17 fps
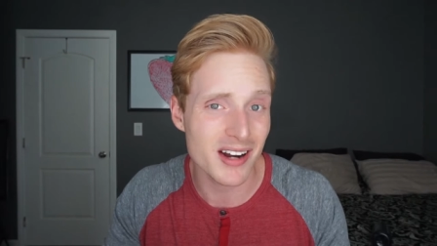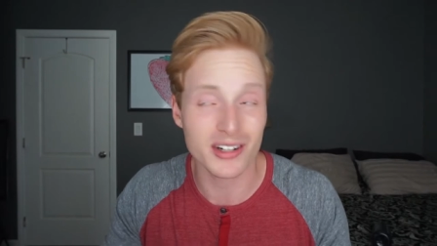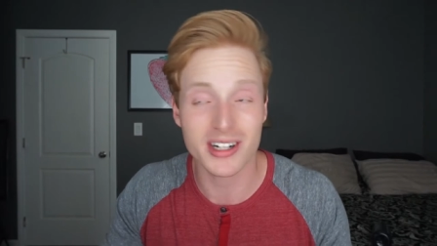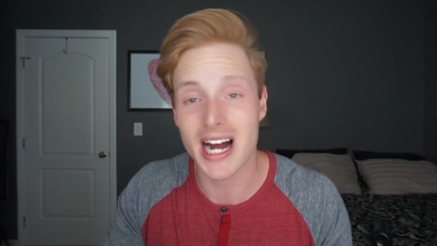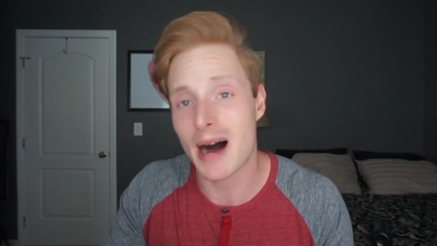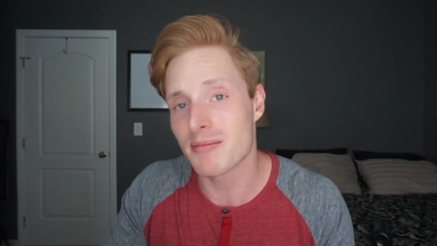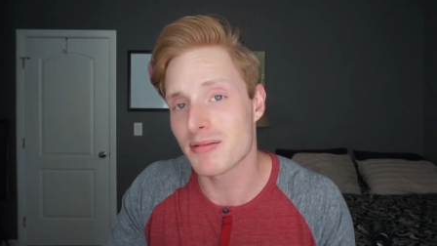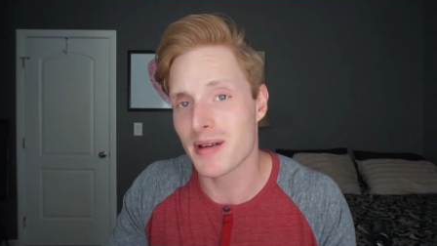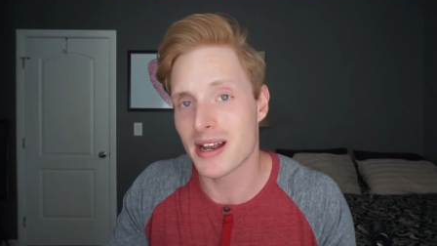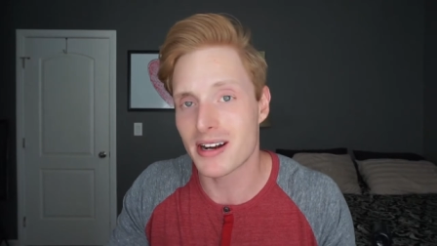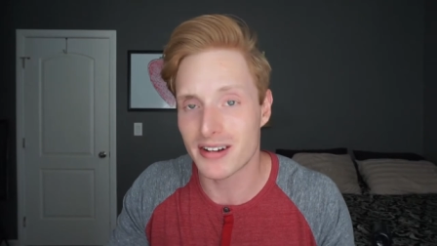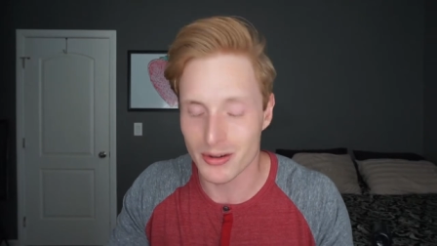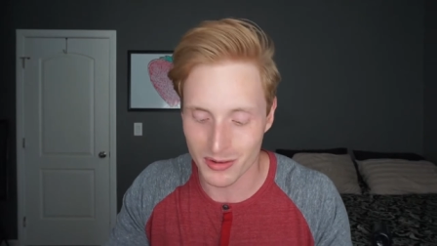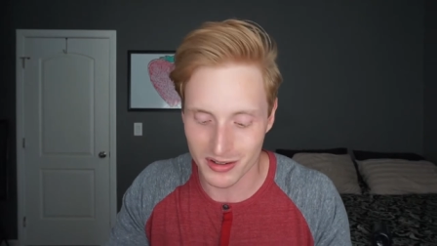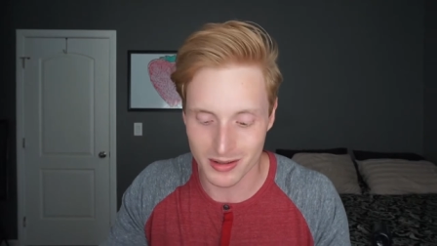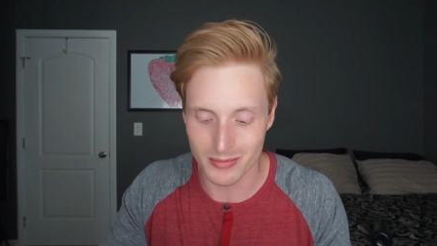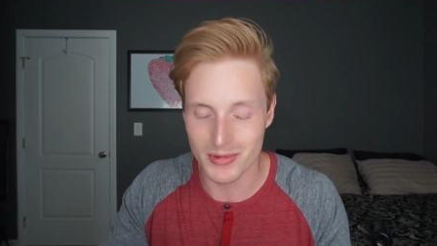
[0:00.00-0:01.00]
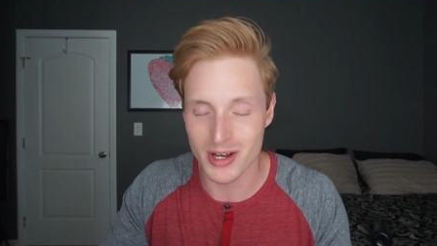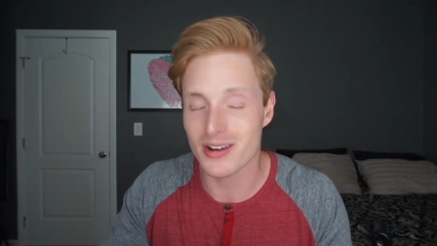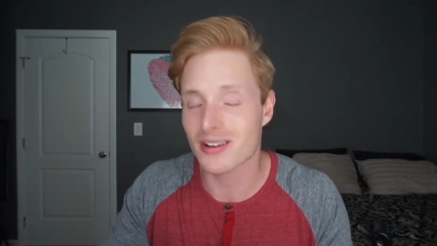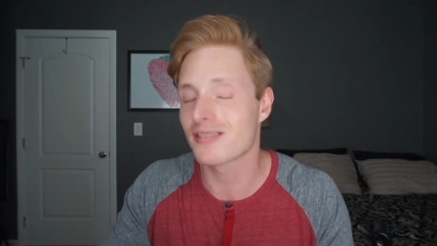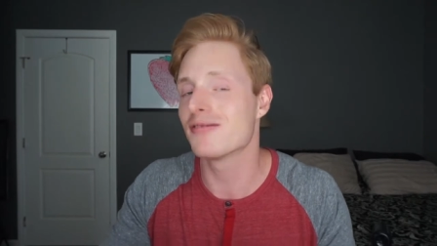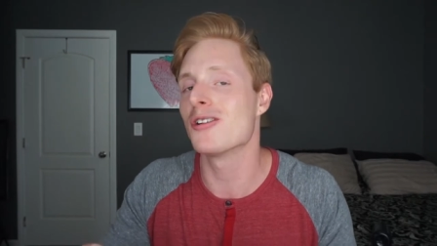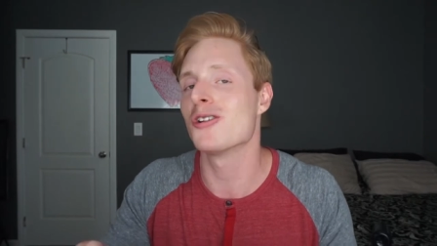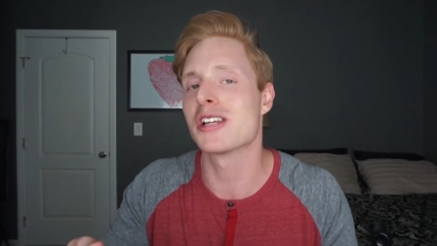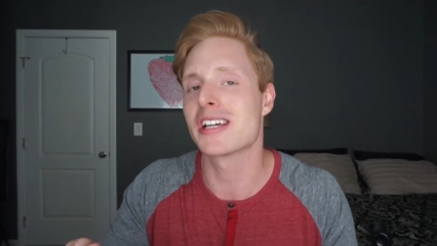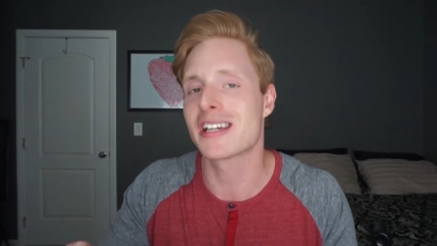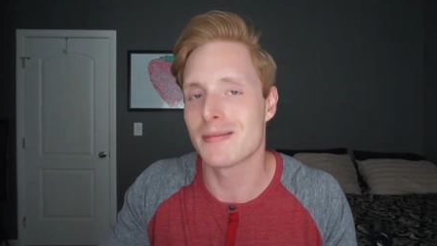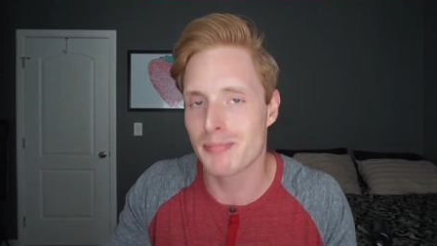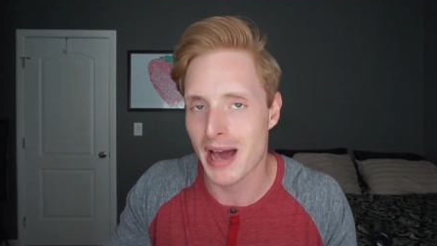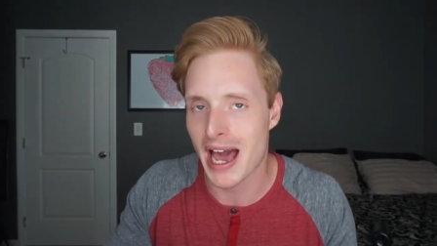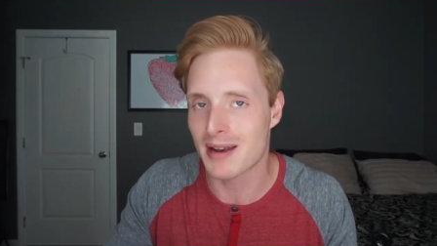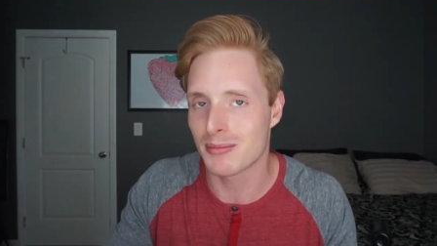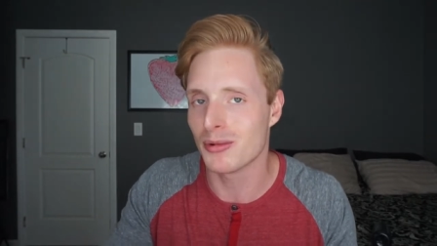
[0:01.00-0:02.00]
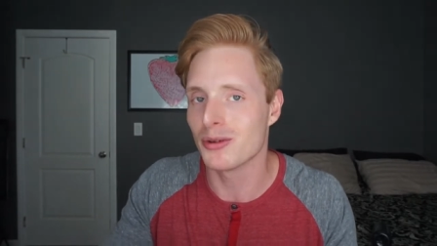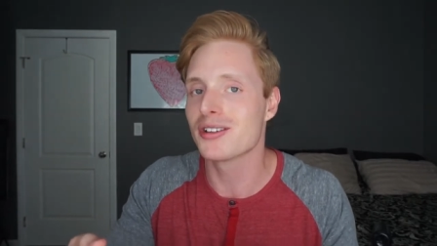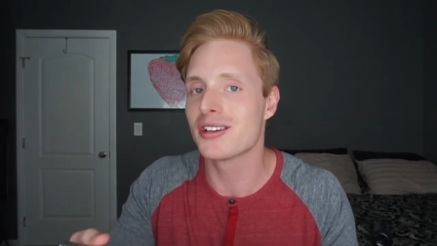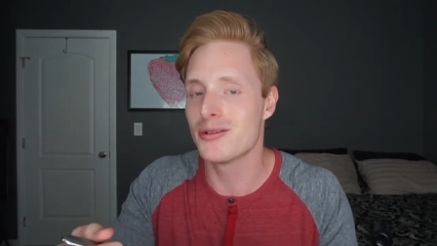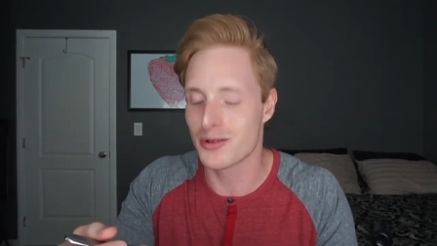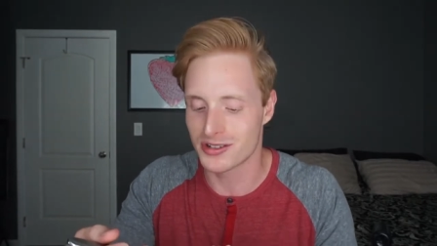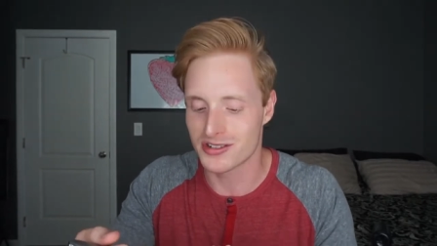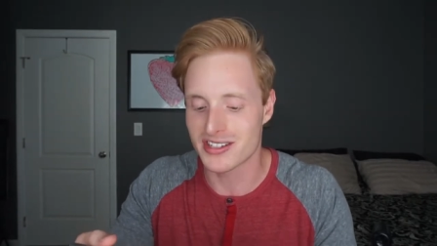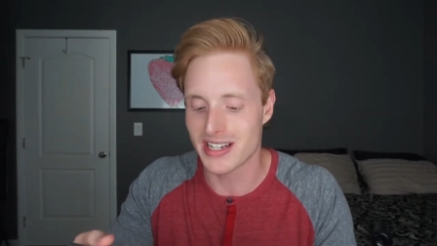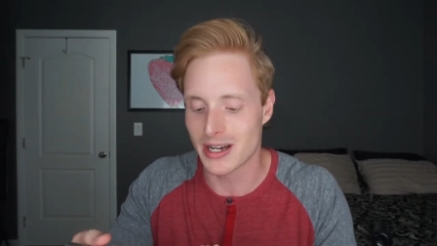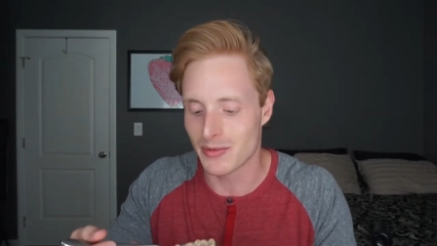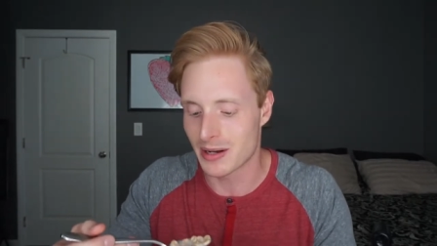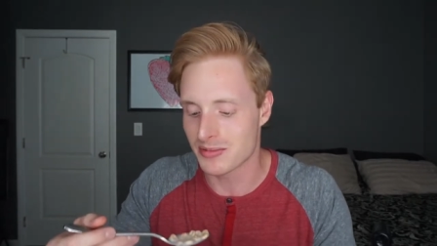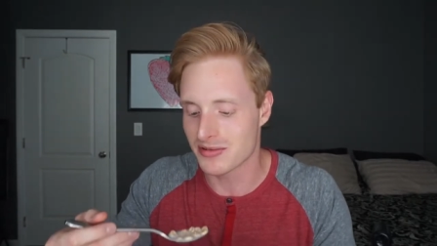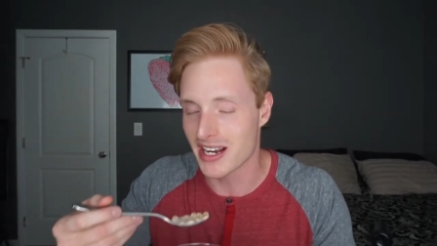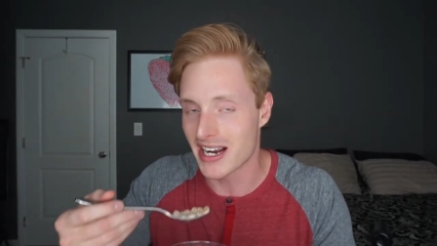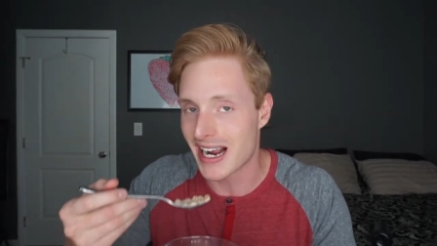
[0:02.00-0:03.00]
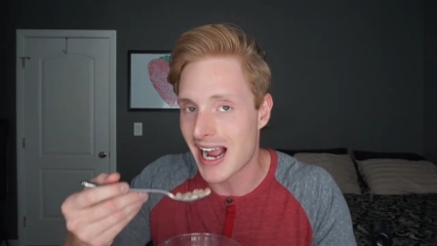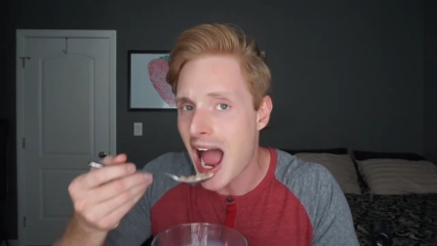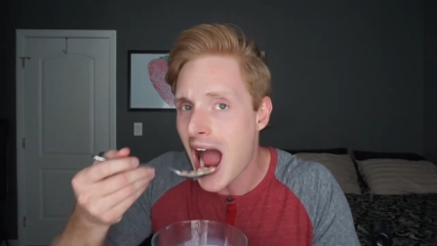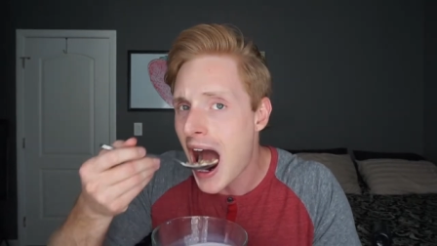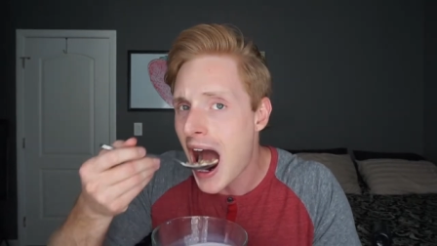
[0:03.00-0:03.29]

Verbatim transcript: or complementary with the milk, fully compatible. You understand what I'm saying?